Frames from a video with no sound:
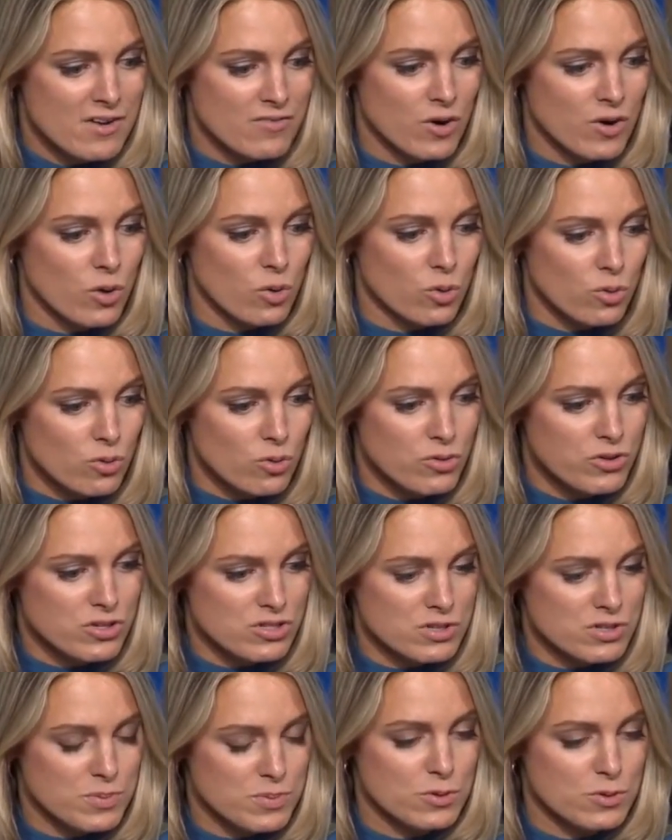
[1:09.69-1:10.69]
for all the
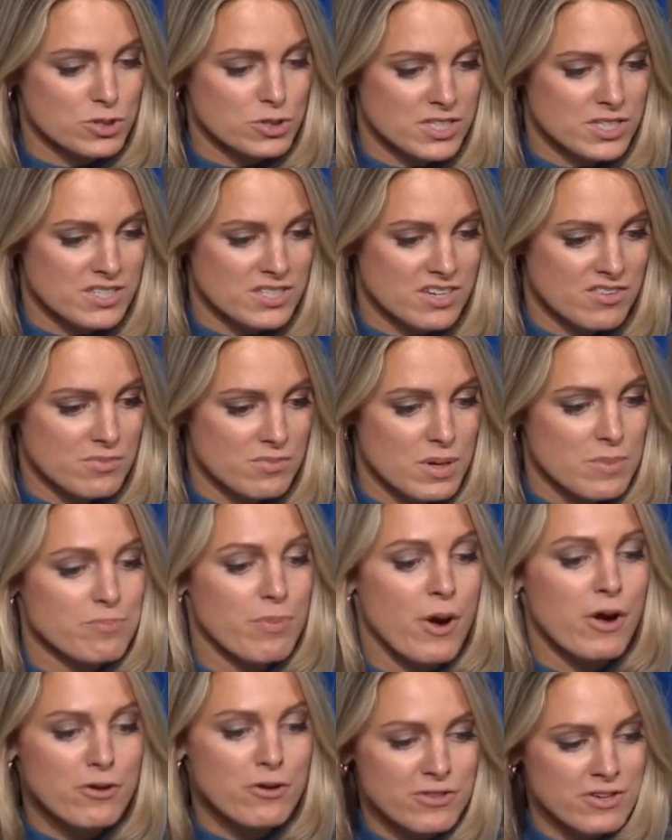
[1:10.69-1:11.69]
support she has given me,
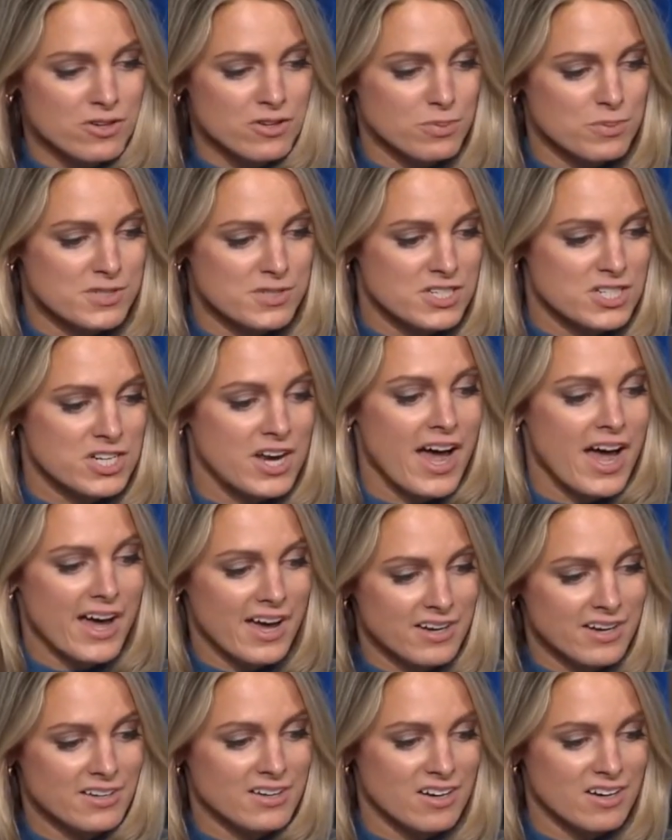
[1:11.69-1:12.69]
both in opposition
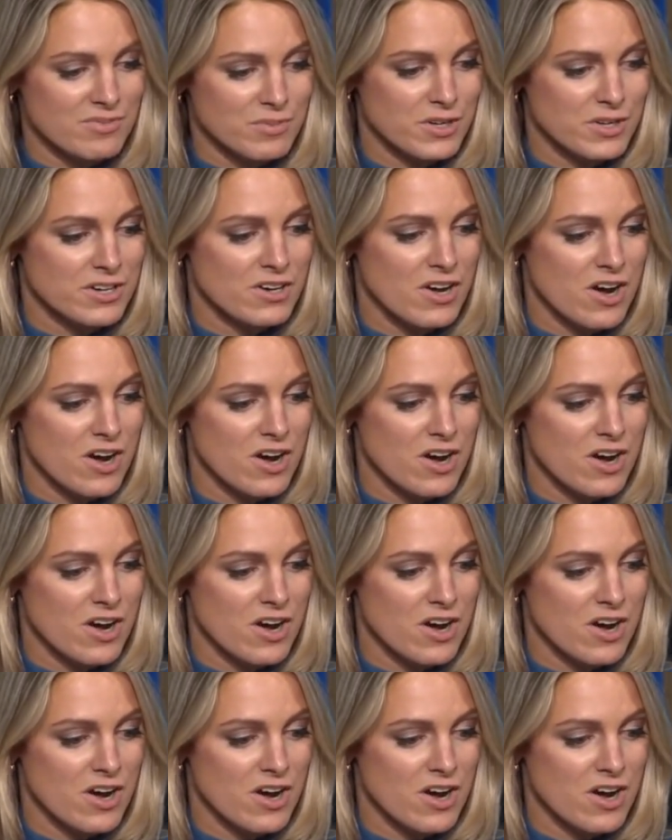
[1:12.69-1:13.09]
and government,